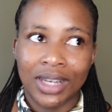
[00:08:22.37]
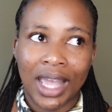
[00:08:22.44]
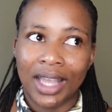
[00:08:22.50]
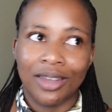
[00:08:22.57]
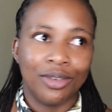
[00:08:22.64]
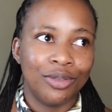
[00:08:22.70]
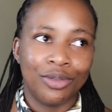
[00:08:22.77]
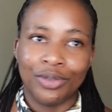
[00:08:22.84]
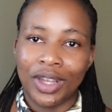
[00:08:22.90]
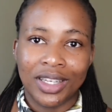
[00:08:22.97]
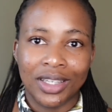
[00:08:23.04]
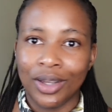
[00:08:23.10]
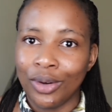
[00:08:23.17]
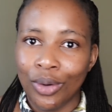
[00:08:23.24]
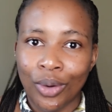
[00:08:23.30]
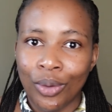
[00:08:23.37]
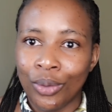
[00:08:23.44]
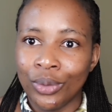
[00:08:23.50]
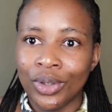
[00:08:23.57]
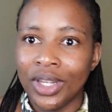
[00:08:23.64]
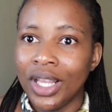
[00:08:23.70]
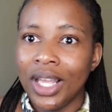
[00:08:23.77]
like finding a
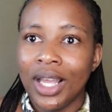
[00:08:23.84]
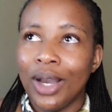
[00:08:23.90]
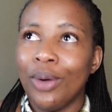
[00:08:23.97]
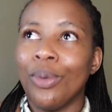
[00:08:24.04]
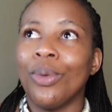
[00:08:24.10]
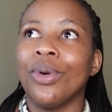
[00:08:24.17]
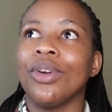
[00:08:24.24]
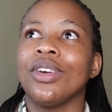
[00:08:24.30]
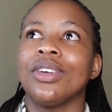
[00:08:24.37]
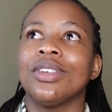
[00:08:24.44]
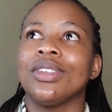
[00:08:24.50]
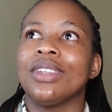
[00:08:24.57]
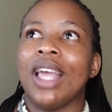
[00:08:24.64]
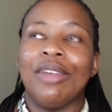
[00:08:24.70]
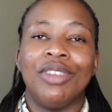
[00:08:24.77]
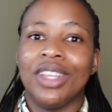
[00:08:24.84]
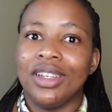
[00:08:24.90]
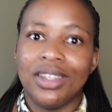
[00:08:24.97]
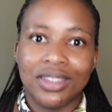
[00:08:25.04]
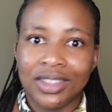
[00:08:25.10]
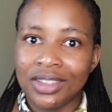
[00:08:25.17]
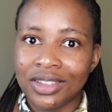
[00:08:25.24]
loan or having an
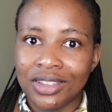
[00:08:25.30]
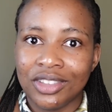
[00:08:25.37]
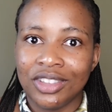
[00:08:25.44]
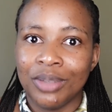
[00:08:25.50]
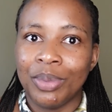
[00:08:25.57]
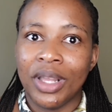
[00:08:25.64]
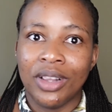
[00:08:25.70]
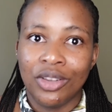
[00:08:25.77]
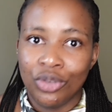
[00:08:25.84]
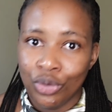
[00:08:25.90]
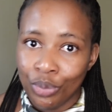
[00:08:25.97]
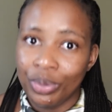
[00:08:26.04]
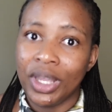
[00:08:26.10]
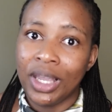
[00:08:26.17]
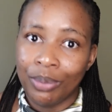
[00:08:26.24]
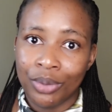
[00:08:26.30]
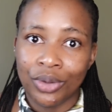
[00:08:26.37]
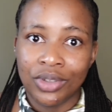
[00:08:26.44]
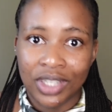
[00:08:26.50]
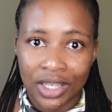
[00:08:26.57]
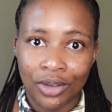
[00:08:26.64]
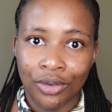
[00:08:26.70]
assistantship and you'll be able to
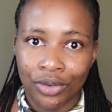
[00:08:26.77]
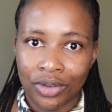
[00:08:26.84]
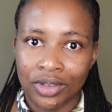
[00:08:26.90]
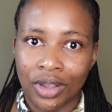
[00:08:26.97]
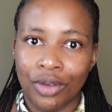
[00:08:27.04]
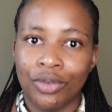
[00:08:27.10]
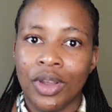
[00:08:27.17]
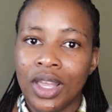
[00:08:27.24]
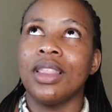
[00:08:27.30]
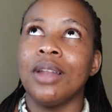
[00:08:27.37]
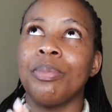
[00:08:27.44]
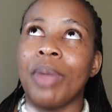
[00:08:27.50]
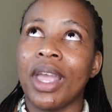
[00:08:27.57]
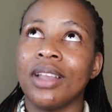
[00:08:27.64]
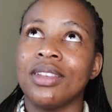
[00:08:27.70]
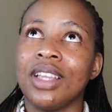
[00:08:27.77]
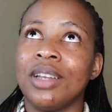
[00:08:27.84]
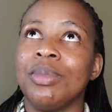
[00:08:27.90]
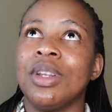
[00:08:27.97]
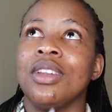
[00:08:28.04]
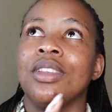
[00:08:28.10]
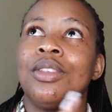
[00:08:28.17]
take care of yourself, that bank
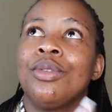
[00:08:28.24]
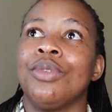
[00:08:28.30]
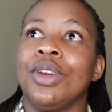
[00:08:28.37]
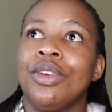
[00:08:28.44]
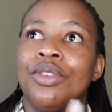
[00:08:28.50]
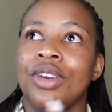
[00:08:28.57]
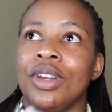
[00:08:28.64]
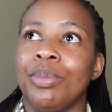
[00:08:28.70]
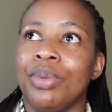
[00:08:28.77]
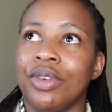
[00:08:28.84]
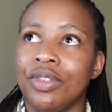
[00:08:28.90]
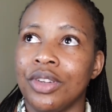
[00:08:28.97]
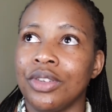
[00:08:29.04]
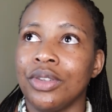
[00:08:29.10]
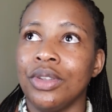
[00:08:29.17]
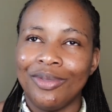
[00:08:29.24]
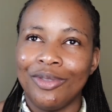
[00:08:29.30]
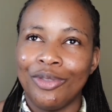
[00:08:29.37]
statement is very pivotal.